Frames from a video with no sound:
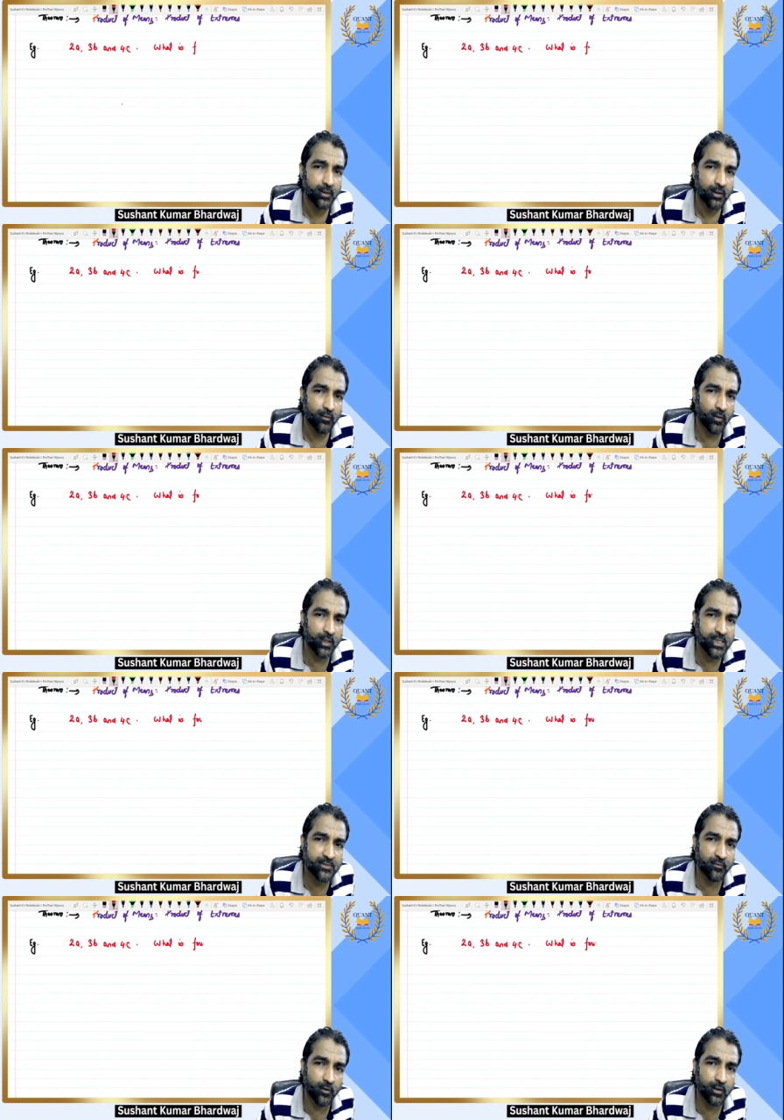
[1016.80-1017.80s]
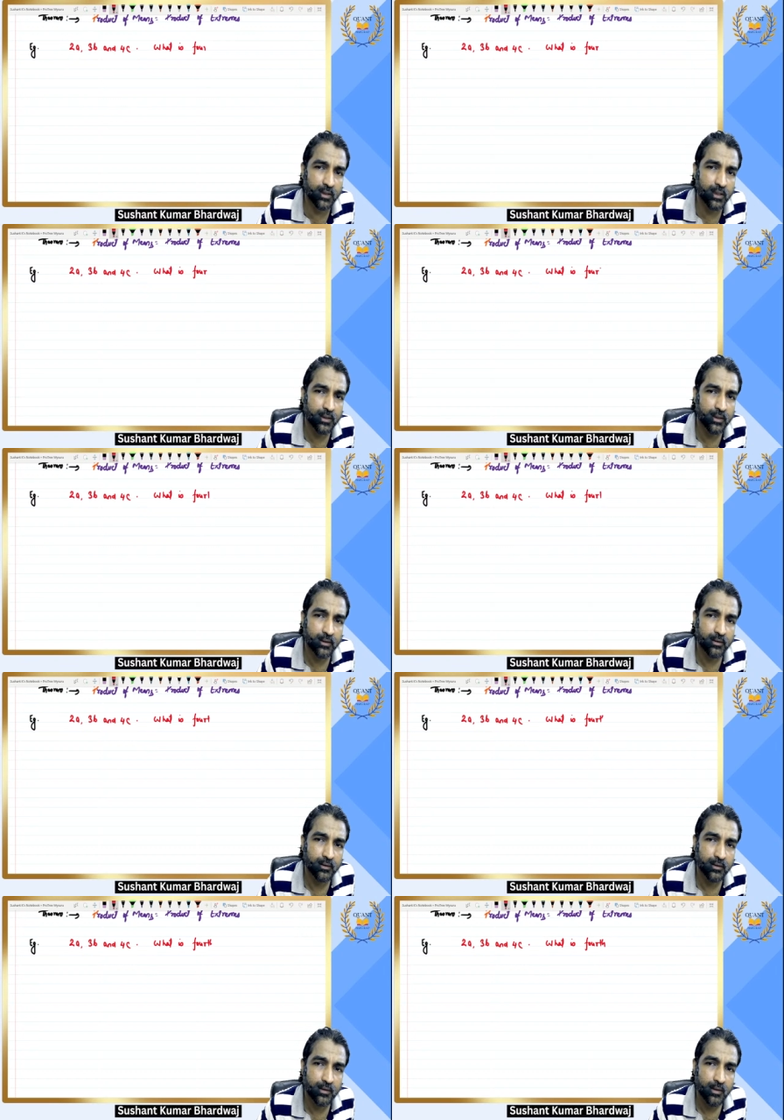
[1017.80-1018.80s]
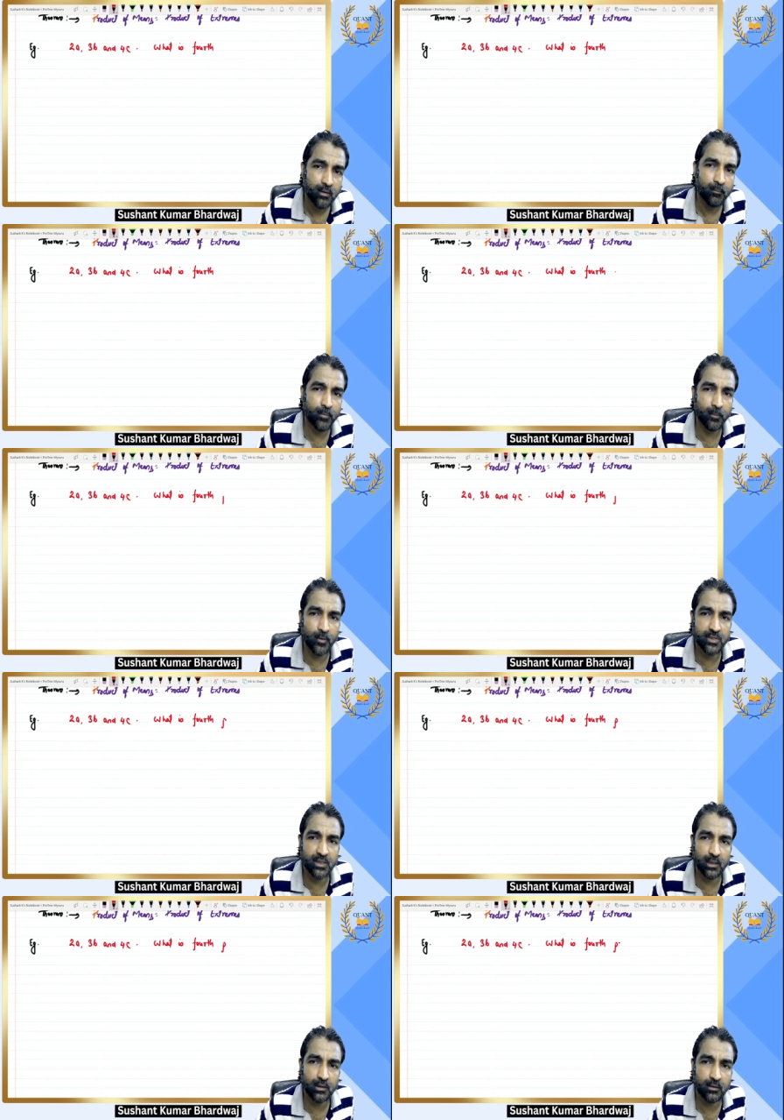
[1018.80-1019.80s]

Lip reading: What is fourth proportional?